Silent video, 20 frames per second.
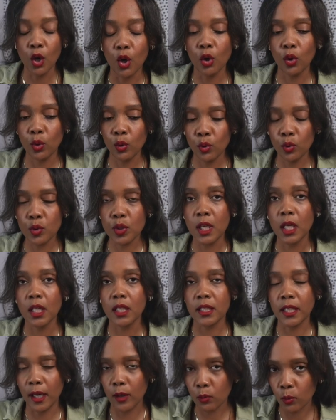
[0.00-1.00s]
whose
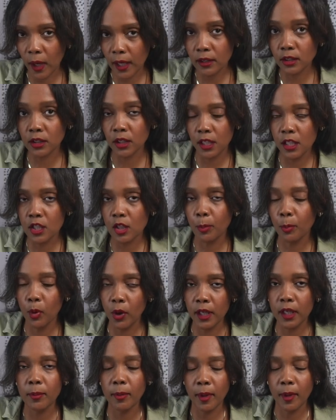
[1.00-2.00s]
director is
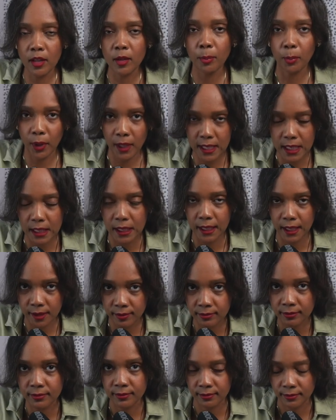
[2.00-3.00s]
appointed by the
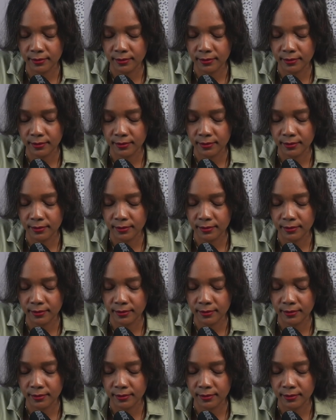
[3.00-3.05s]
president.